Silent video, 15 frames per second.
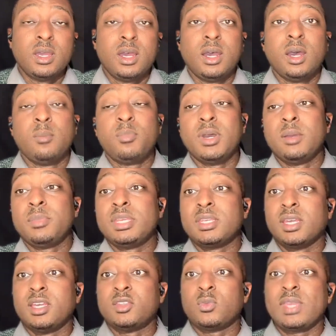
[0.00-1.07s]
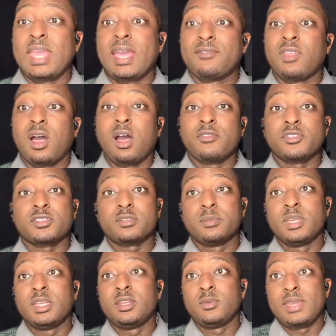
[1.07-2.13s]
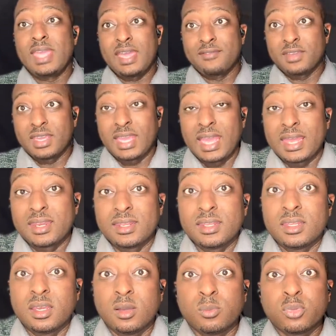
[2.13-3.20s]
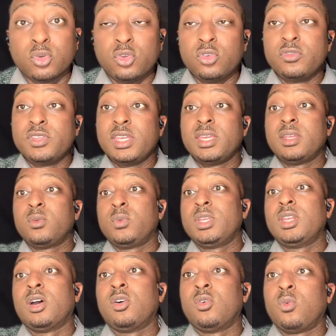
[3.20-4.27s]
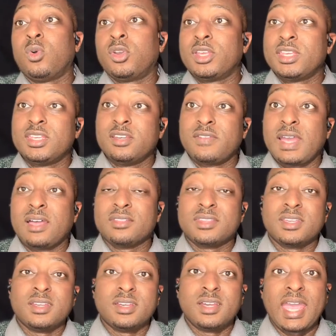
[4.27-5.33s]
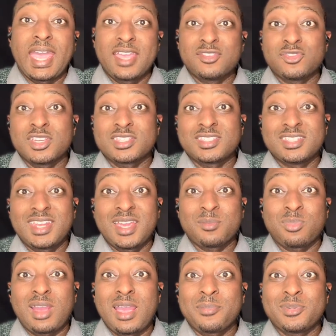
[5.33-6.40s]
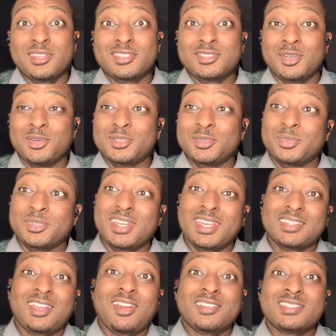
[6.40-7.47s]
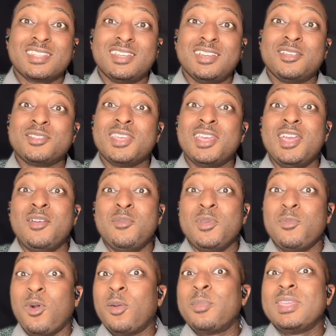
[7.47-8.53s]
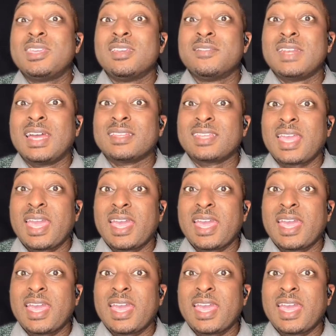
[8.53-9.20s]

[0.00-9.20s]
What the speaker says: But because we have the offer submitted, we haven't got it approved yet. We don't want to give out the address to that property. So, to protect ourselves, we won't be giving out the